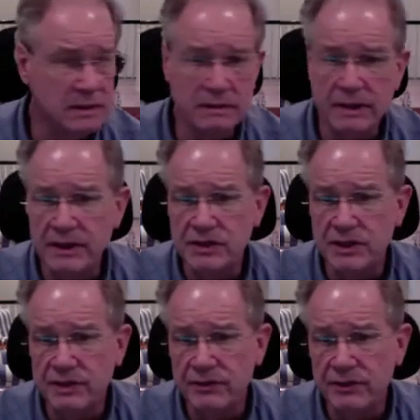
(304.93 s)

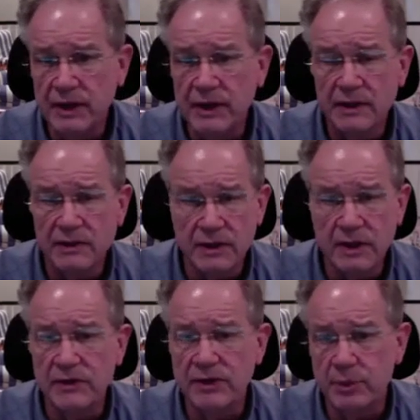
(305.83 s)
initiatives,
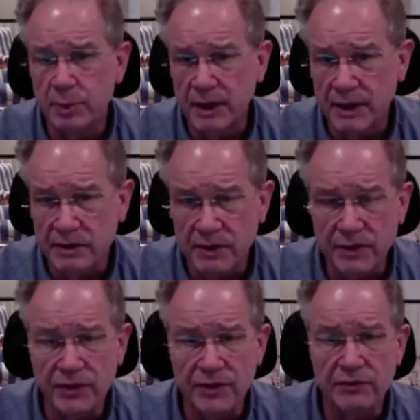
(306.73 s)
delivered your product or
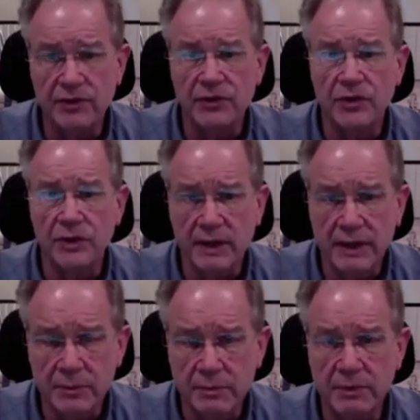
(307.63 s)
your service
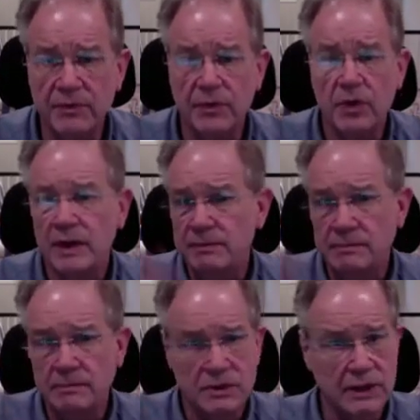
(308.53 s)
early before a
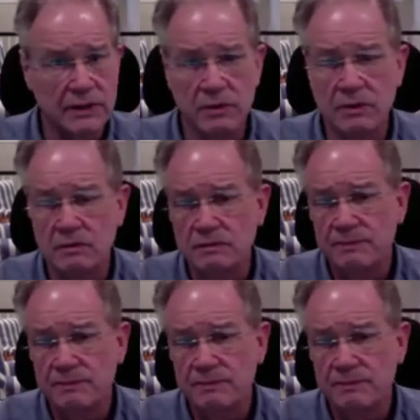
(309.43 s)
generally